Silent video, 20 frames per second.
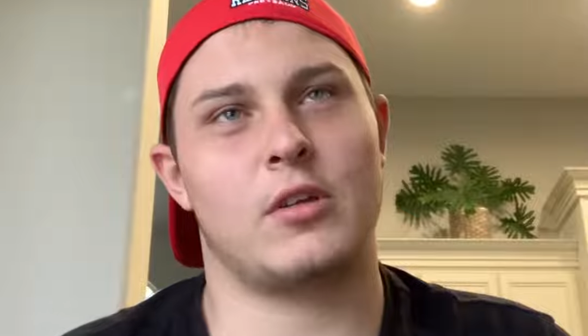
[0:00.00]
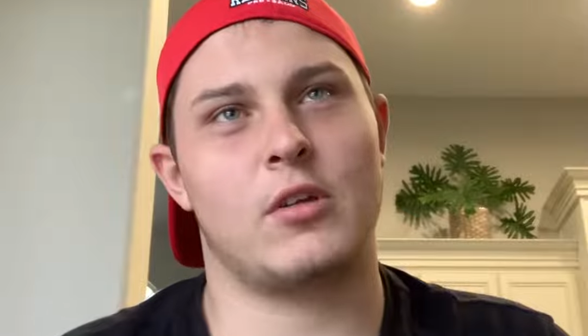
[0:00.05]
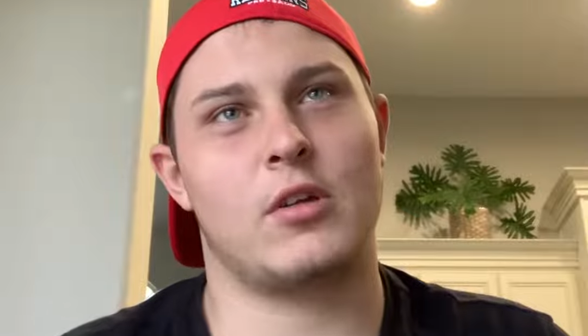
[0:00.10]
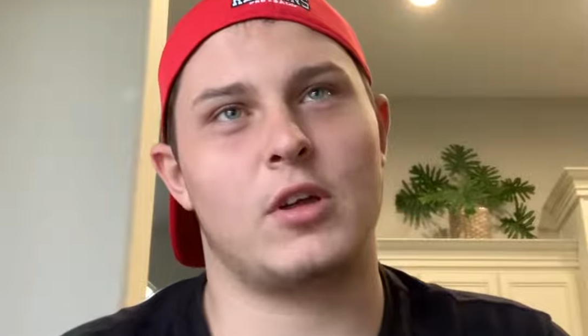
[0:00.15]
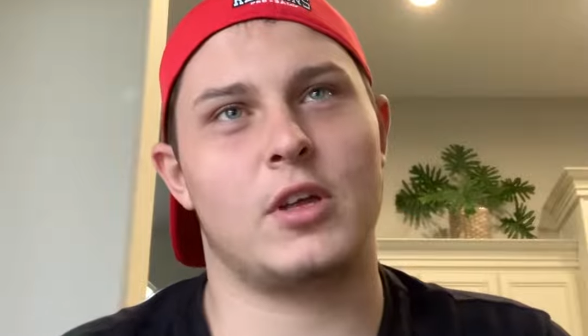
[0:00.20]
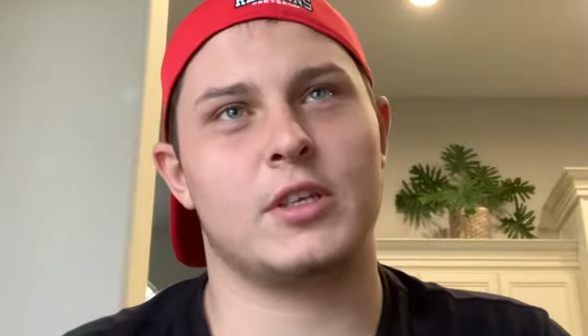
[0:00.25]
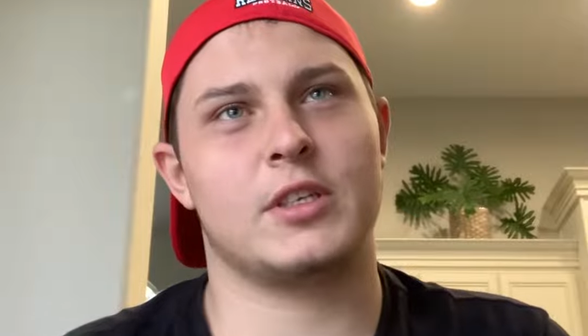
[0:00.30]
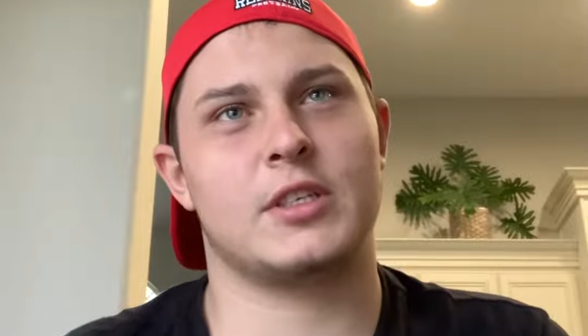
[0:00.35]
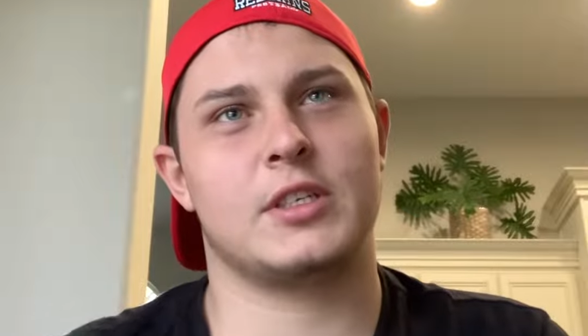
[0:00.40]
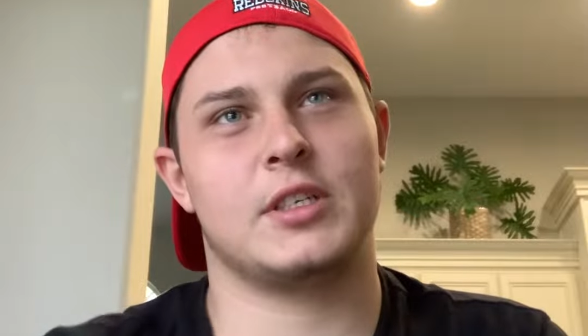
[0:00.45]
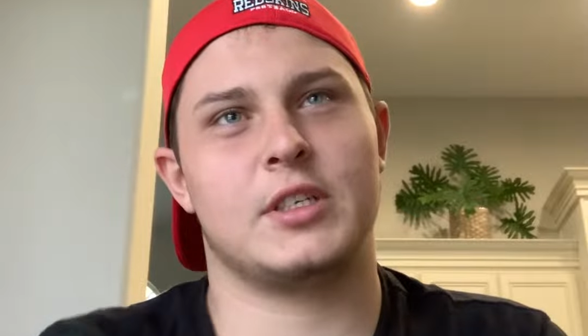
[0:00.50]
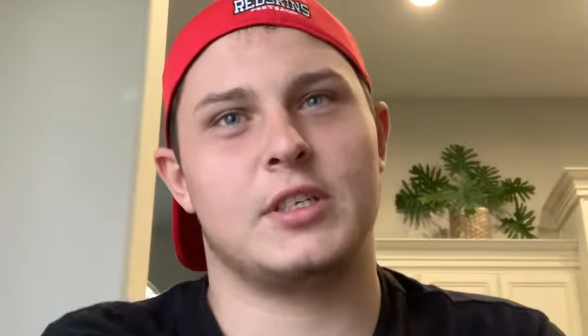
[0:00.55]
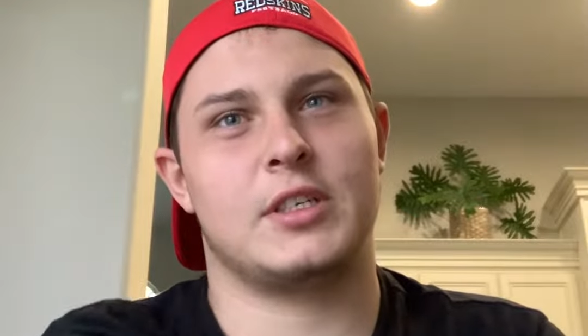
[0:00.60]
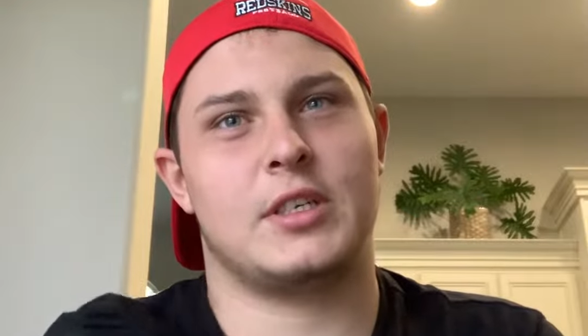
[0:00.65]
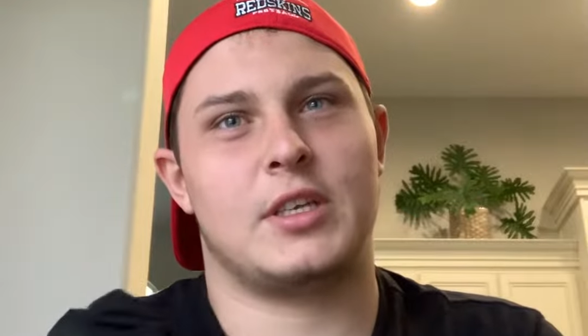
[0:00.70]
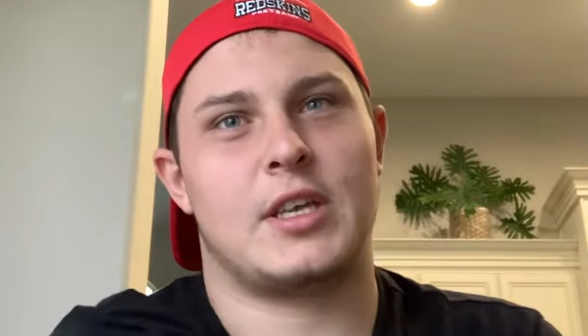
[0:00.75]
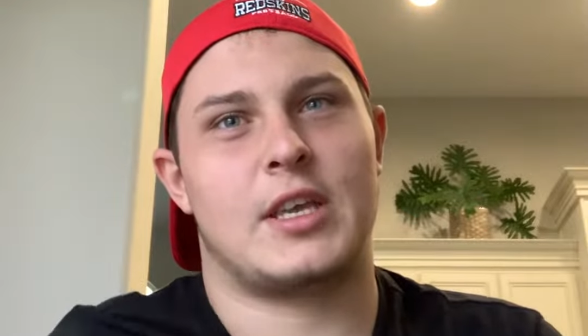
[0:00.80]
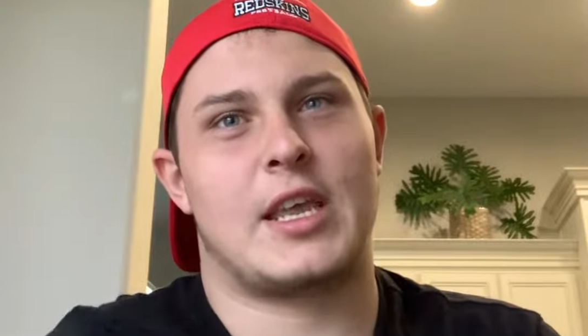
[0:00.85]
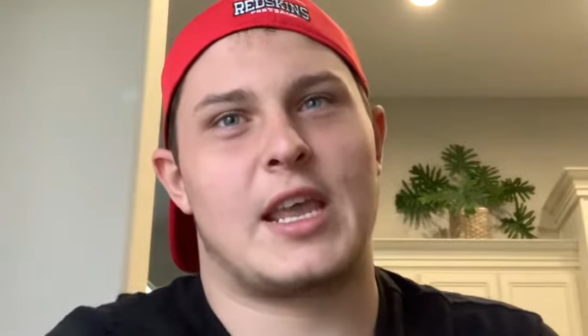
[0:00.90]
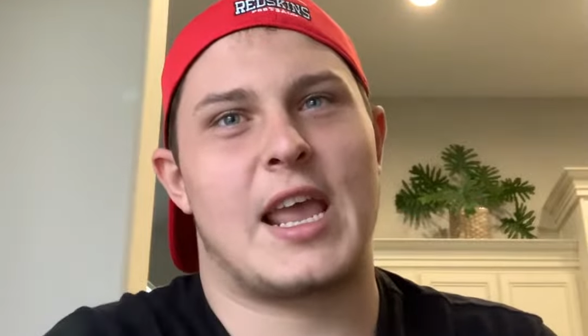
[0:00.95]

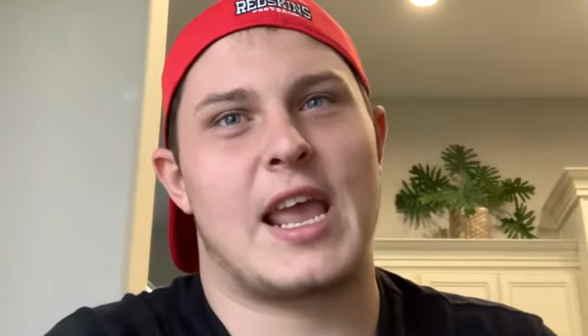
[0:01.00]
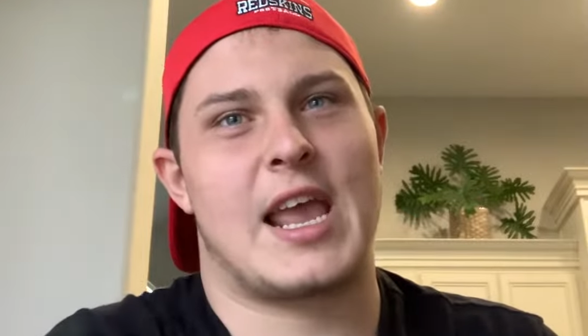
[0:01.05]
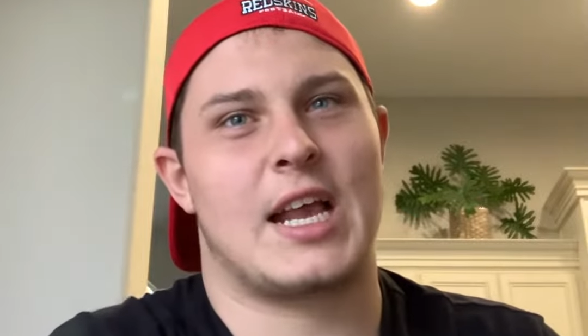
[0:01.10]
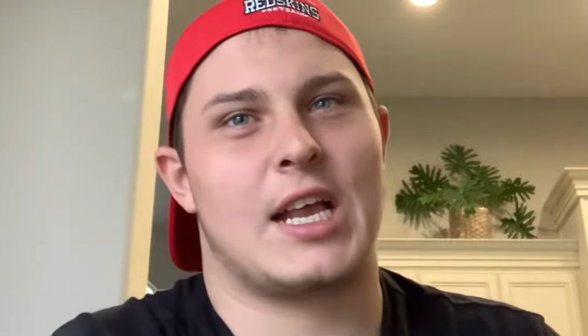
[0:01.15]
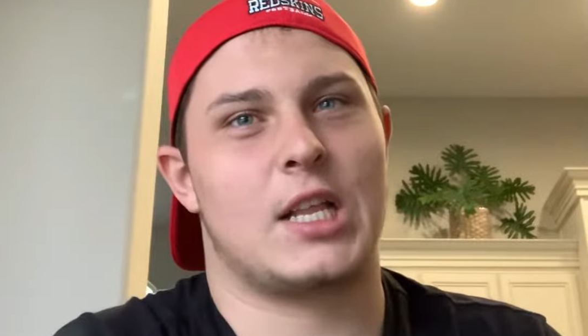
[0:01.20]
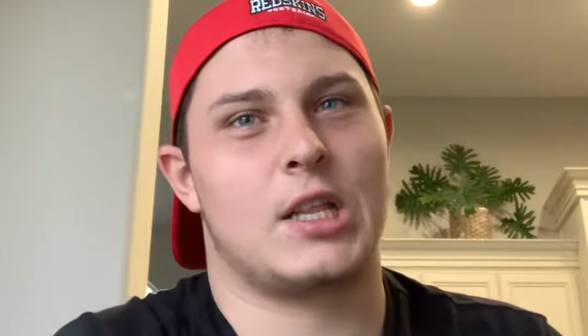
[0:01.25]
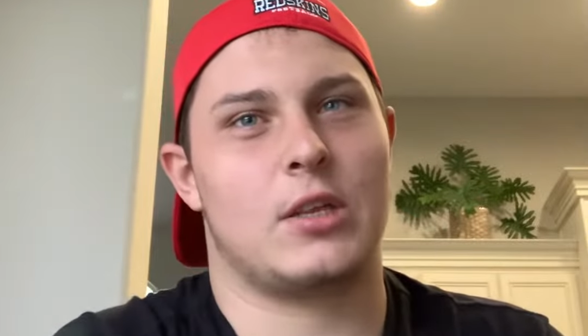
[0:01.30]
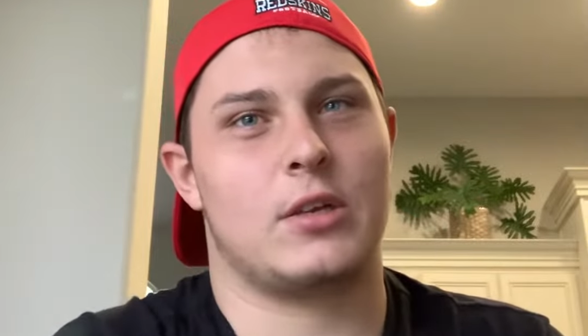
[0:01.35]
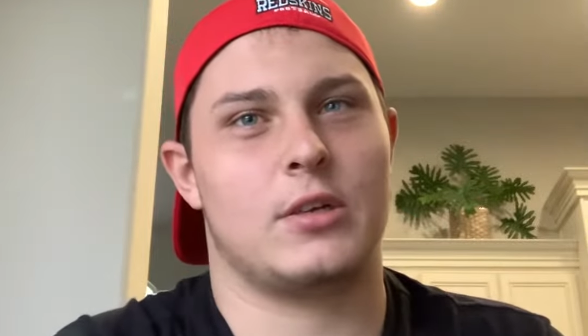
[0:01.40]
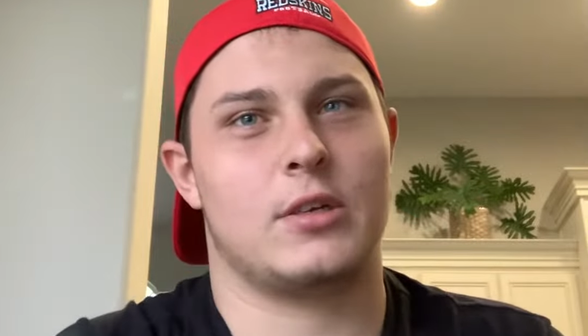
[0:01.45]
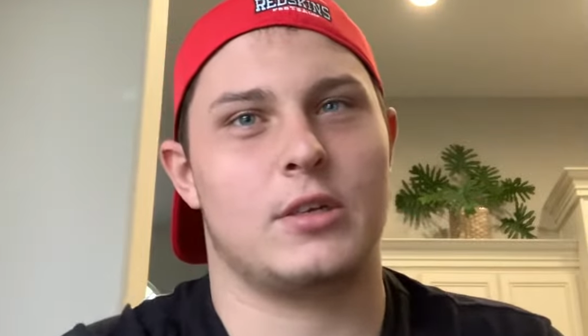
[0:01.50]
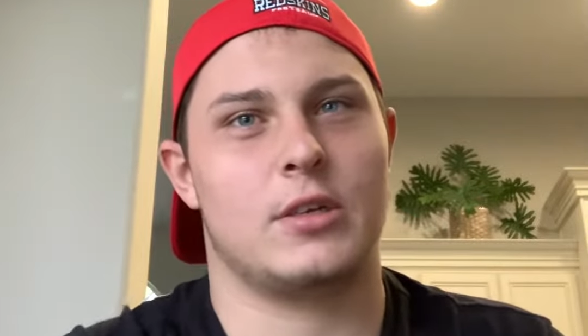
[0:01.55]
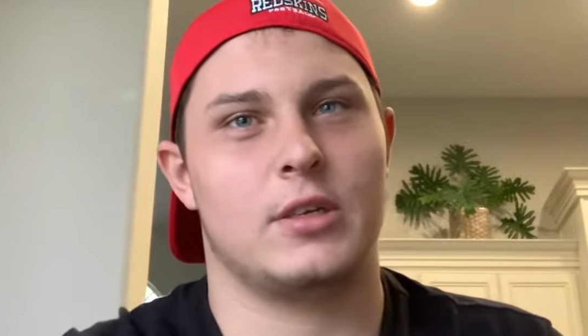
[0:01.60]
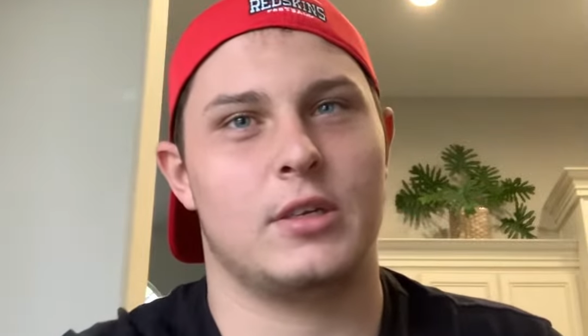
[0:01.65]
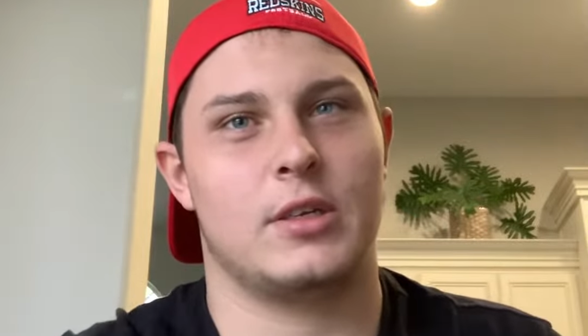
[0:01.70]
Austin Eckler.